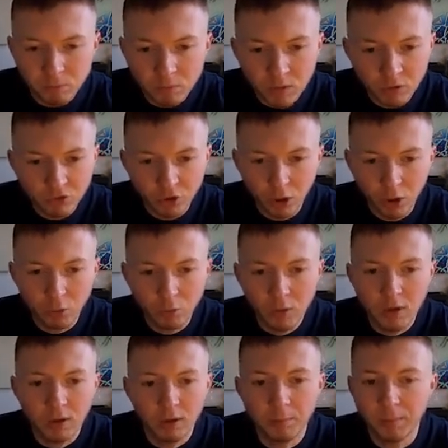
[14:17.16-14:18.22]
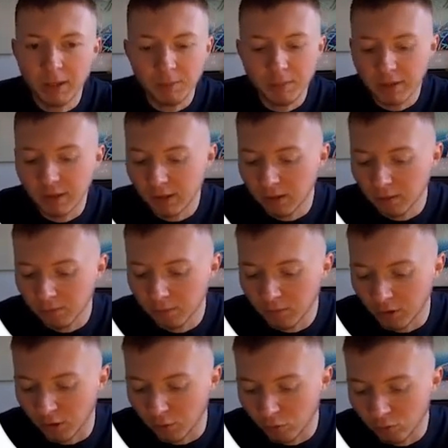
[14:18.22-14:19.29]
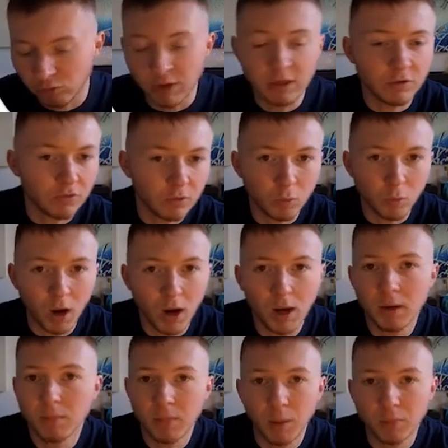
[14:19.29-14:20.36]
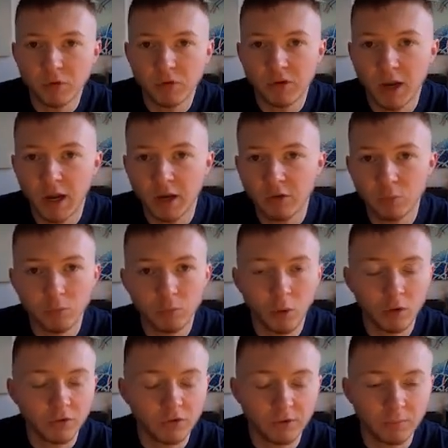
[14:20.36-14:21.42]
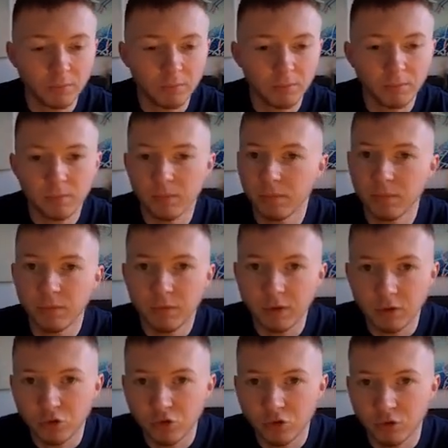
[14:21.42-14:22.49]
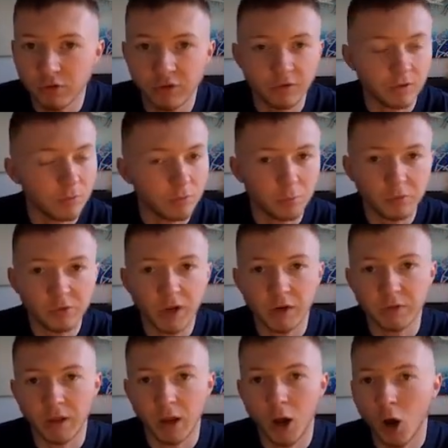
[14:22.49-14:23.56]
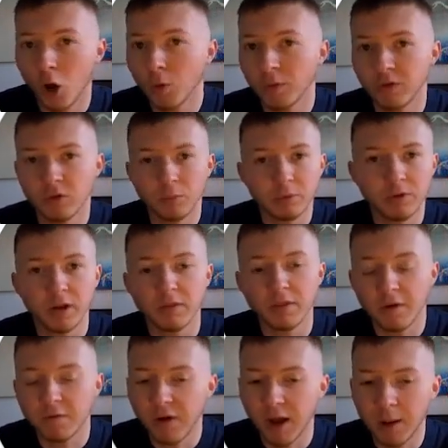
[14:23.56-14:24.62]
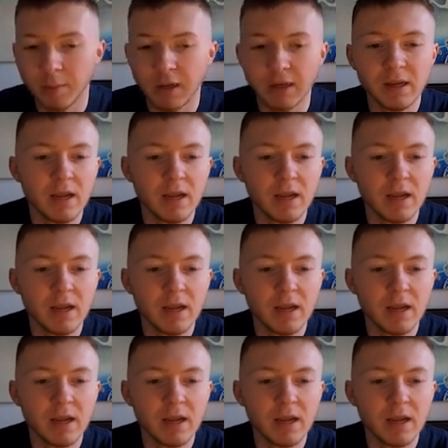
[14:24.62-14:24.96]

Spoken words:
So maybe, you know, the reason why mums and dads would want the insurance, is it to protect their home? Is it to protect their family?